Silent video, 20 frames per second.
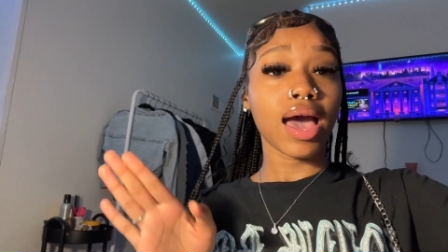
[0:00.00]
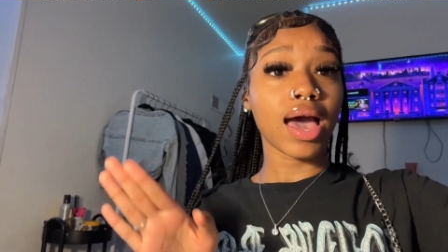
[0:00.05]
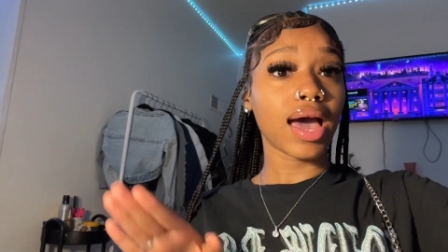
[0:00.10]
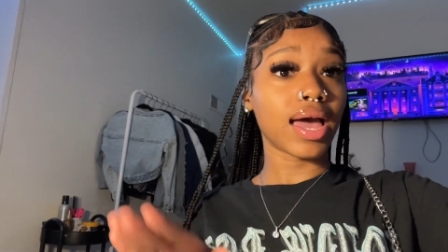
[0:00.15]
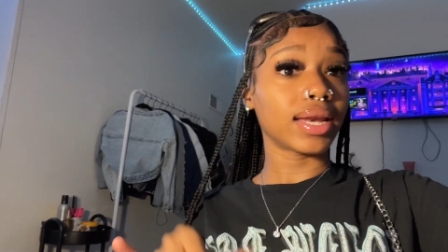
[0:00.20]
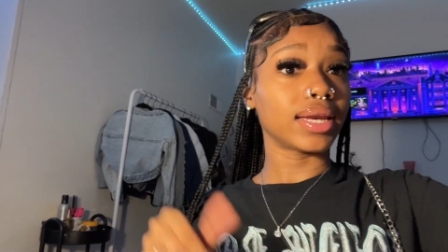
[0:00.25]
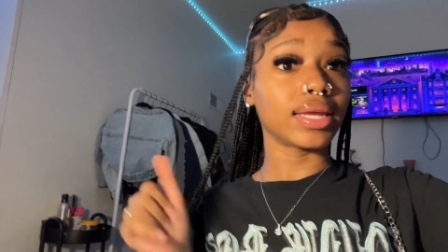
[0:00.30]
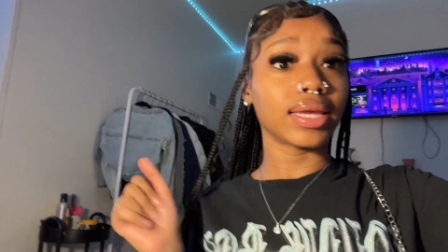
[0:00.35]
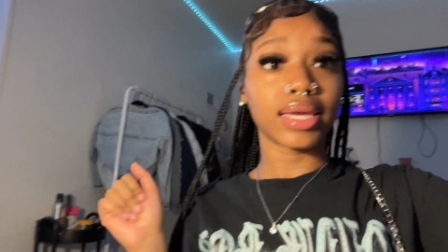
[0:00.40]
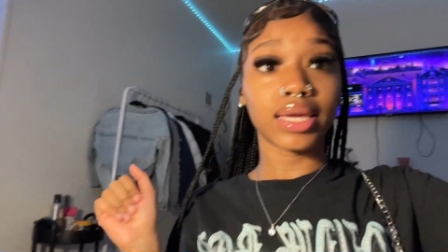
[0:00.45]
i
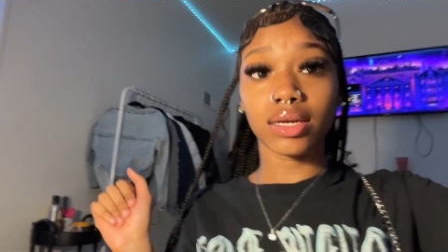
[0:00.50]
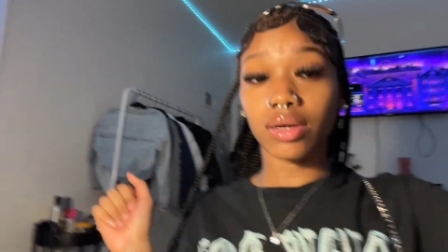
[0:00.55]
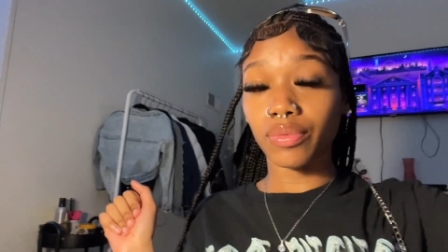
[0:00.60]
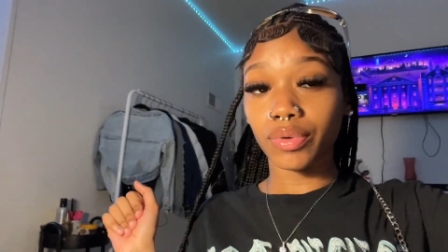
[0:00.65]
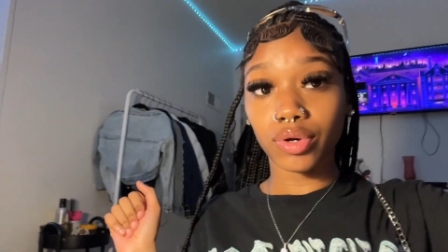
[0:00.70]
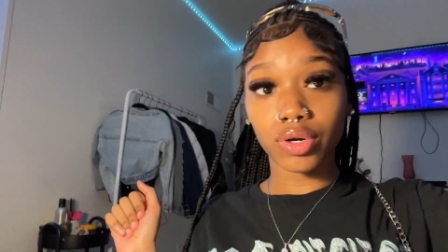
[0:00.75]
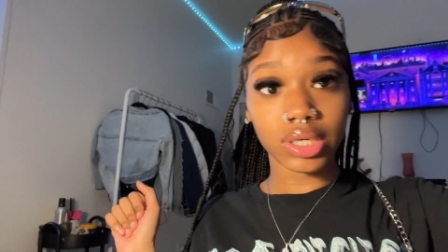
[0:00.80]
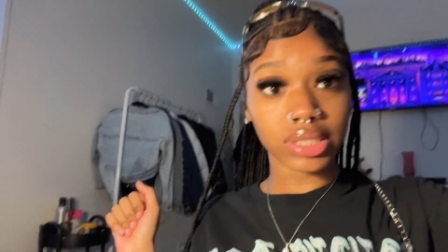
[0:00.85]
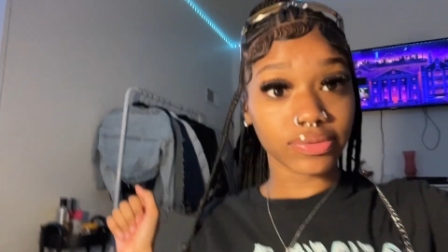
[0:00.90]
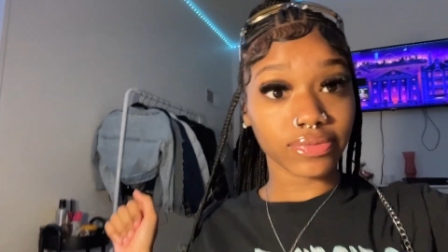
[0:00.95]
didn't get no
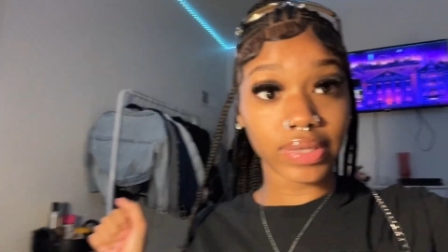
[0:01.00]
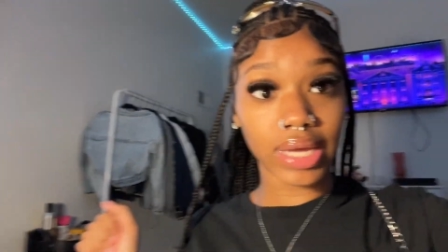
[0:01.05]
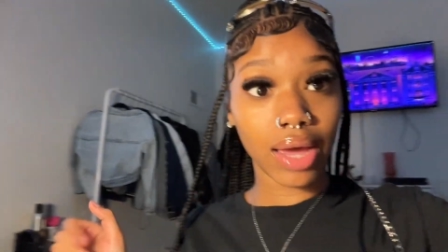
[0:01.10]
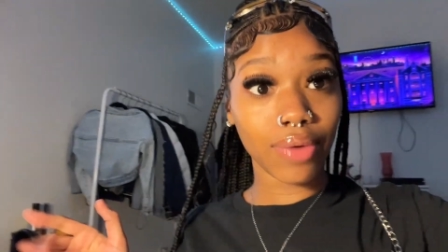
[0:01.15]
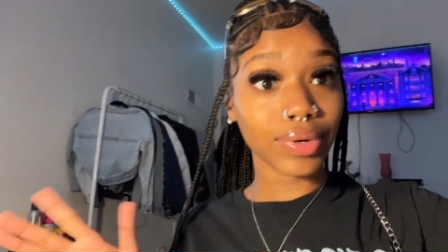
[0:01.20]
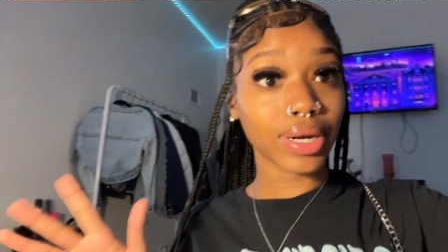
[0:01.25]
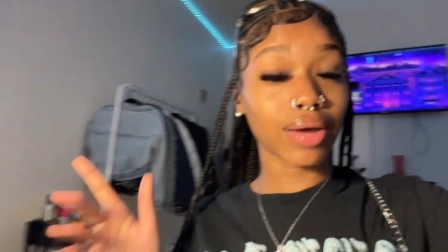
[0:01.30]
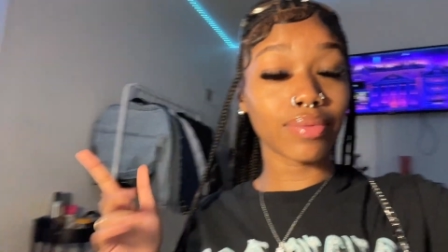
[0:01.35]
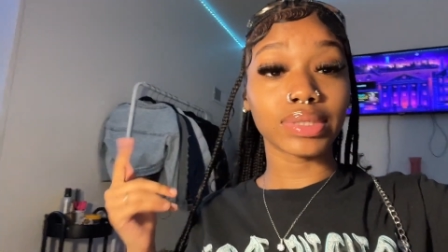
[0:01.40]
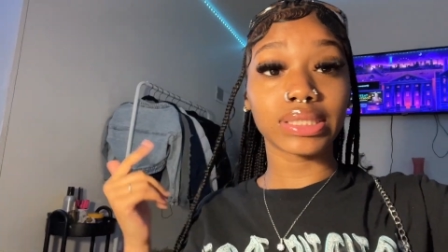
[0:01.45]
credits for y'all
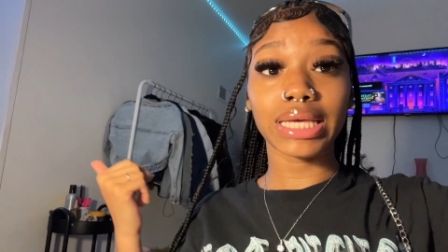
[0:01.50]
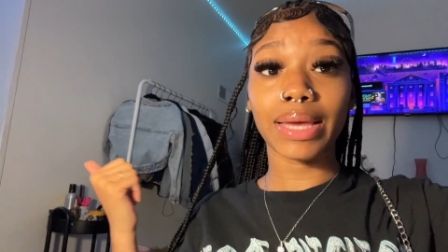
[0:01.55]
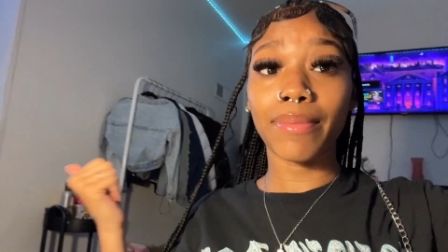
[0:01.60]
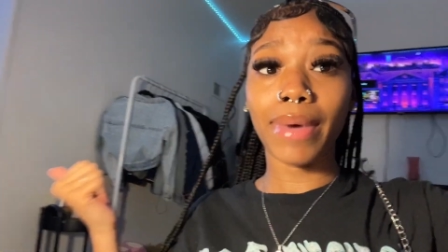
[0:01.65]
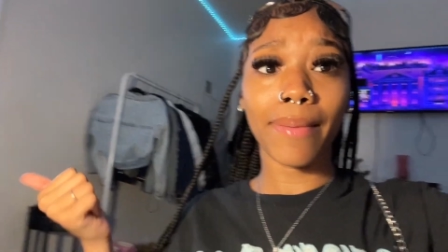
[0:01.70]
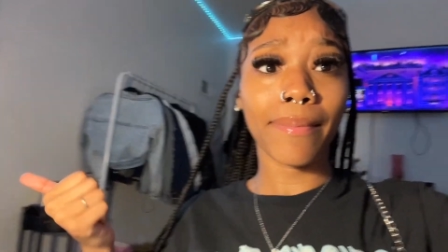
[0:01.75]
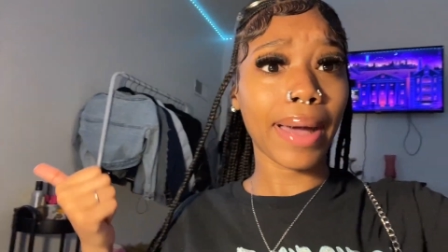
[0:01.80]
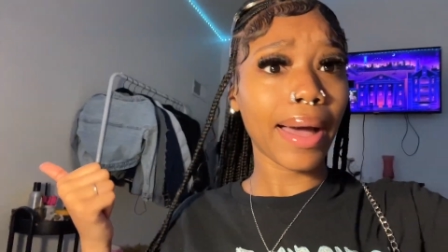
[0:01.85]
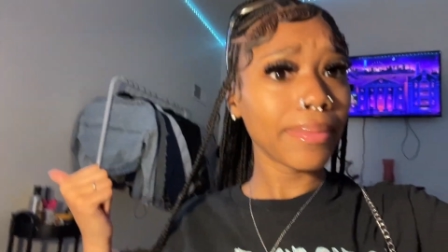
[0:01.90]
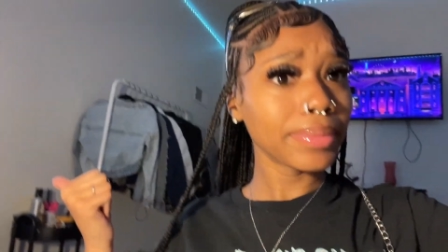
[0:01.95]
when i was at my
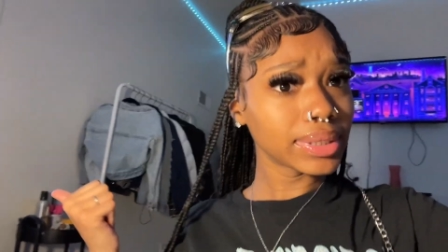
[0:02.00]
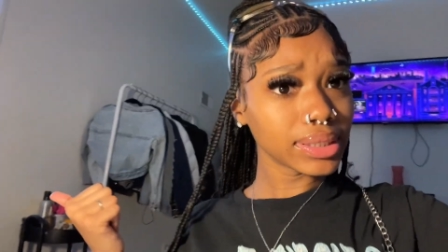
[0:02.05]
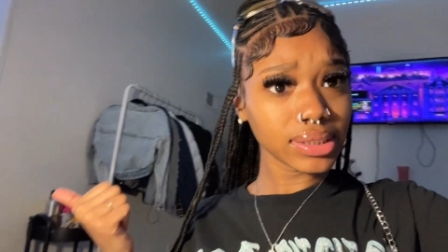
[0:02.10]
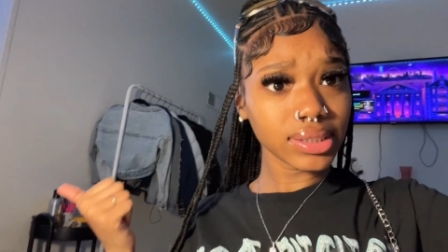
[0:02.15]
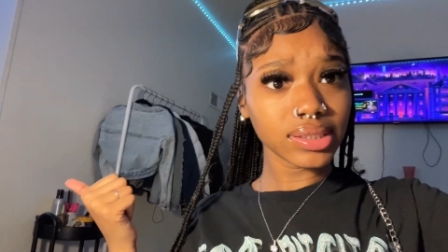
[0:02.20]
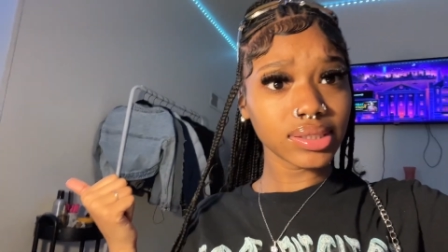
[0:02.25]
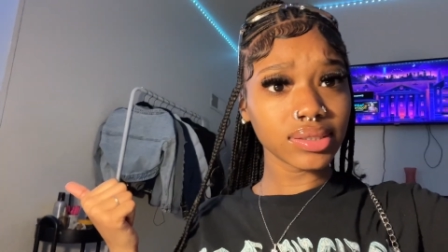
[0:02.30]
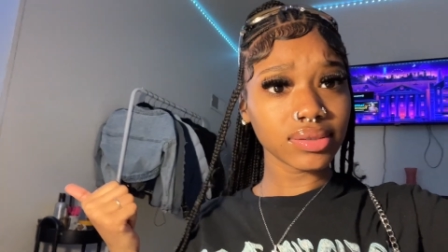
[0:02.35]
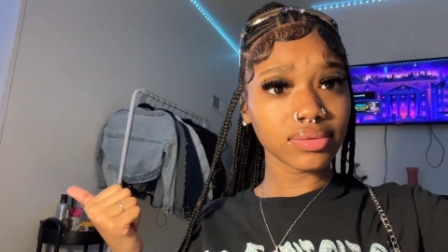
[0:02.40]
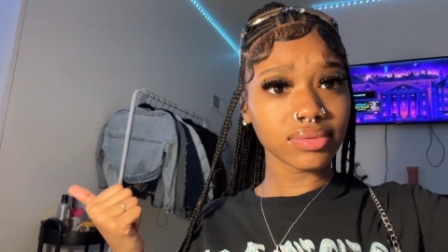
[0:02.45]

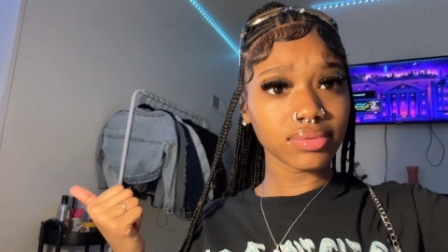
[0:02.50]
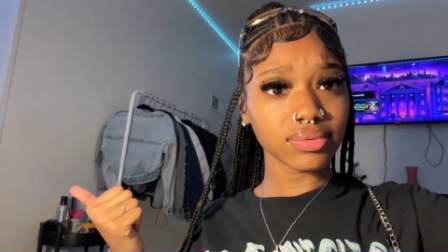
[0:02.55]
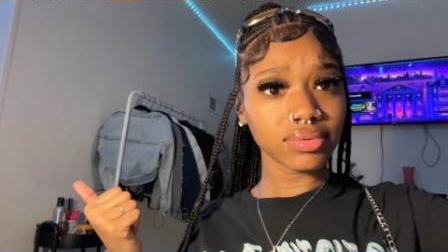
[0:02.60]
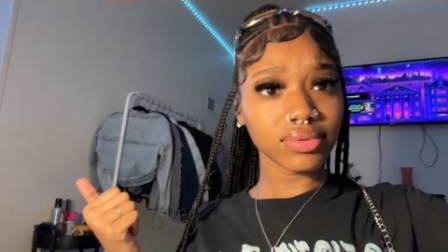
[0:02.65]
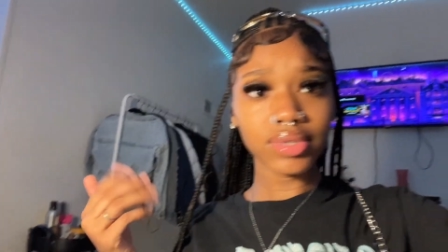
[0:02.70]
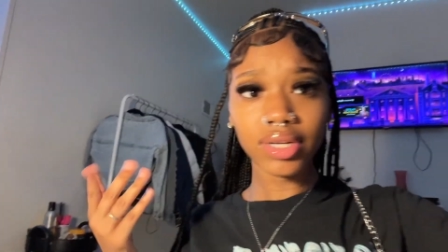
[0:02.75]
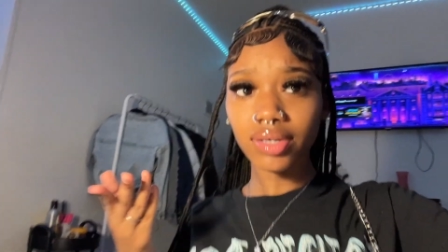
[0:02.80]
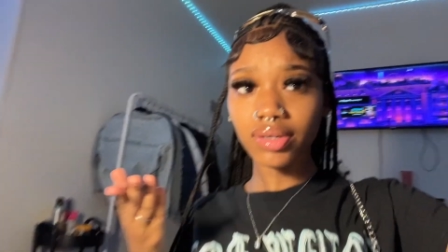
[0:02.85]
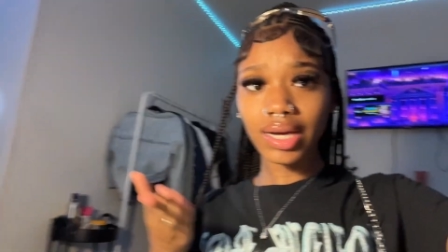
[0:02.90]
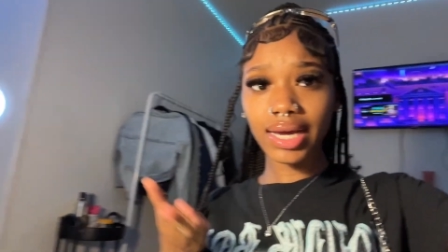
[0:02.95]
mama's you
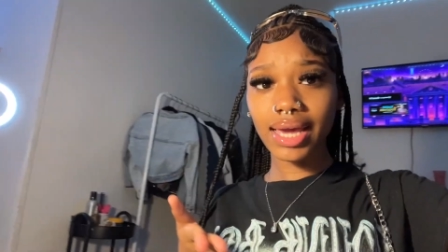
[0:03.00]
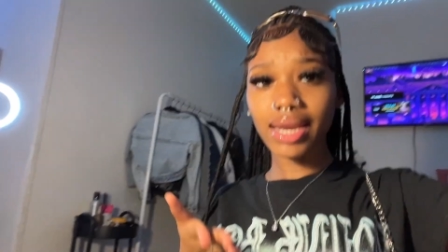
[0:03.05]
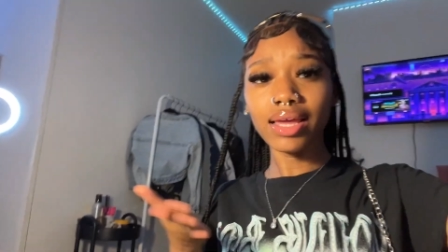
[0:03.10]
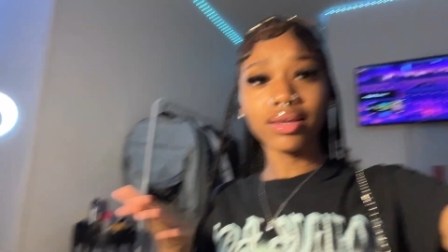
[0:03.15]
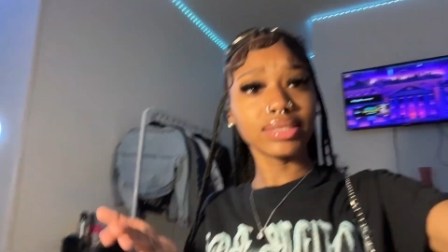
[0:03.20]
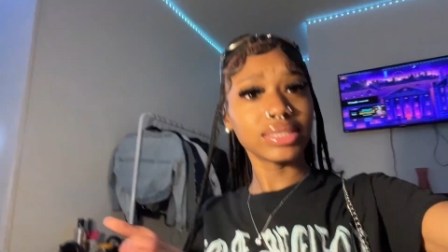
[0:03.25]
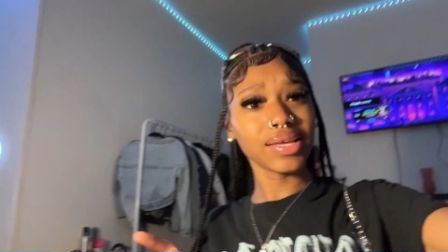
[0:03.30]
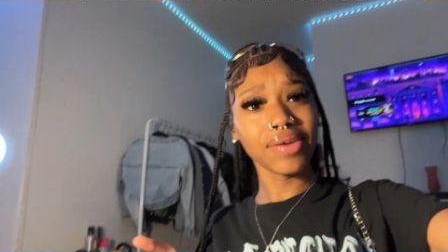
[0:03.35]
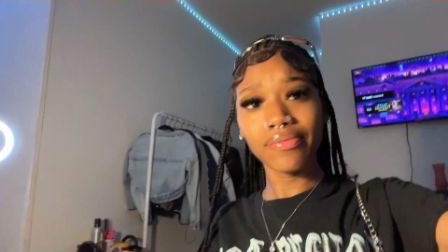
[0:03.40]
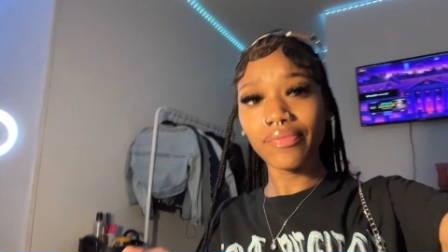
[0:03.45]
know i gotta have
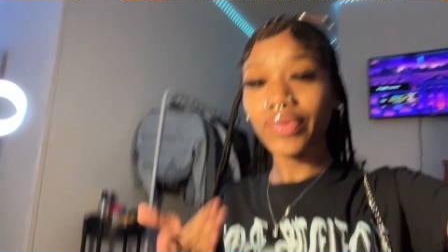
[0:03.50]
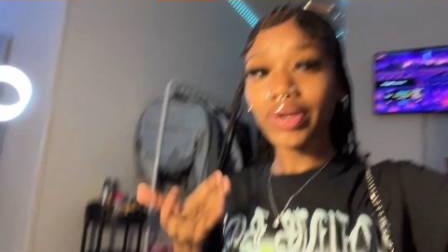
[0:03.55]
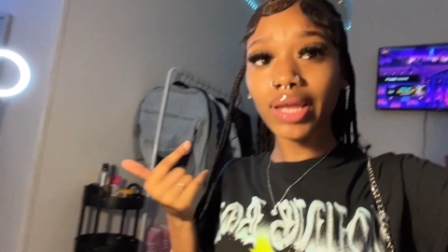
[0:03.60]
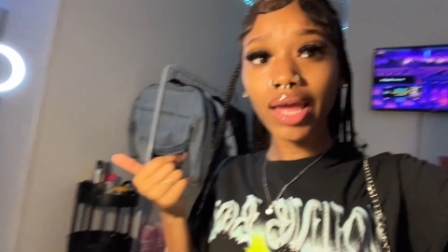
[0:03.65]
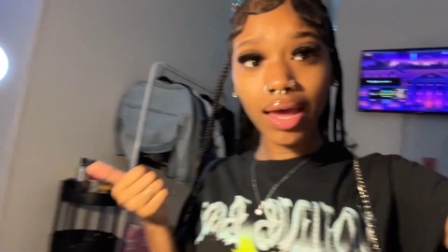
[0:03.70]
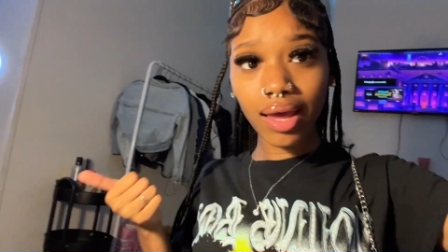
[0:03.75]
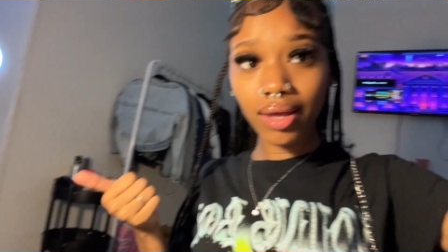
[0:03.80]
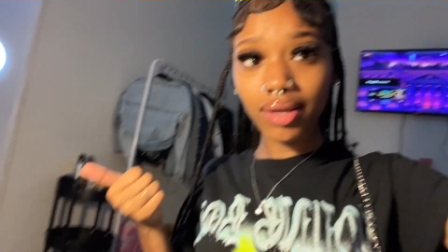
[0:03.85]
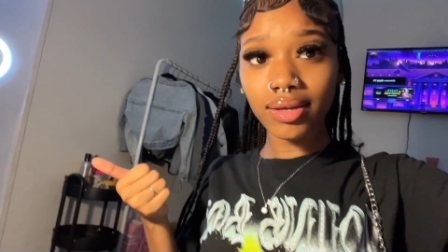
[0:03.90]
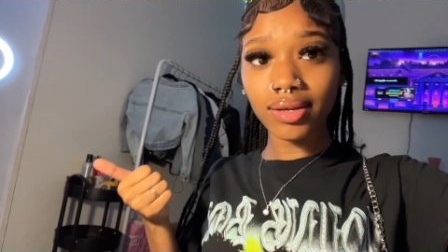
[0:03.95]
some for
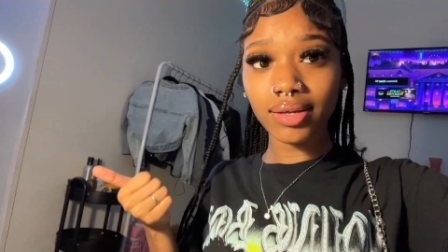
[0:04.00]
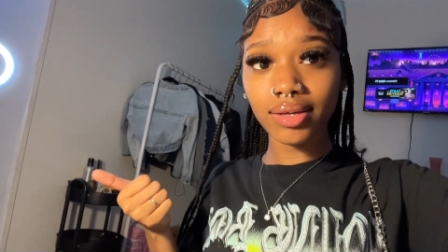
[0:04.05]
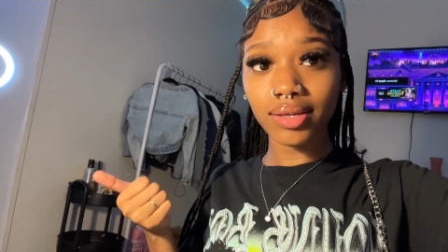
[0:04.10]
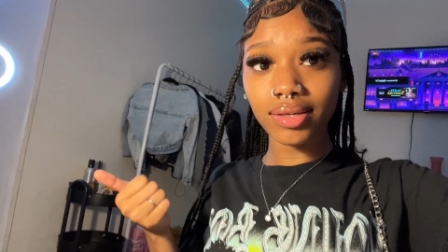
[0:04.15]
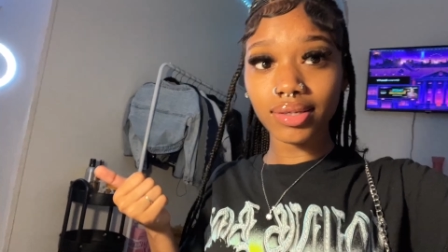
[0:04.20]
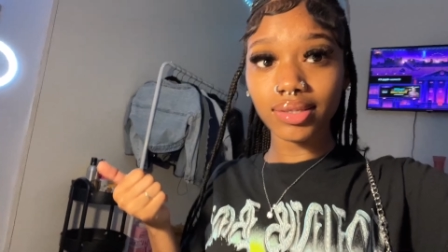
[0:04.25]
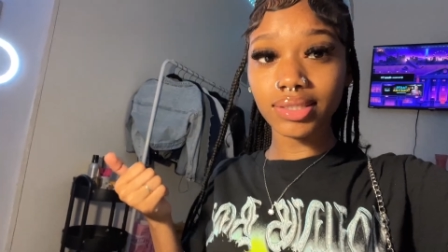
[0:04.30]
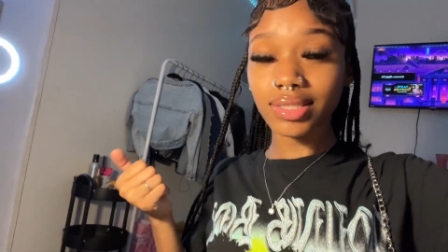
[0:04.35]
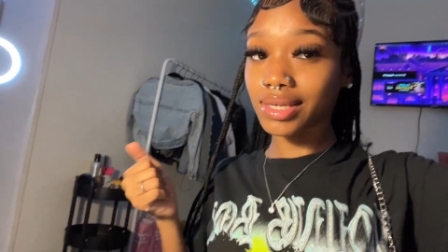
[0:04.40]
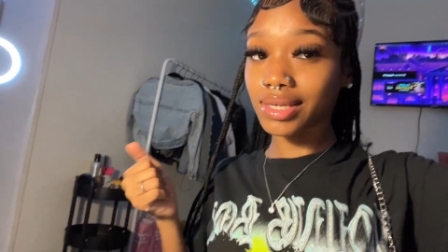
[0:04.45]
y'all so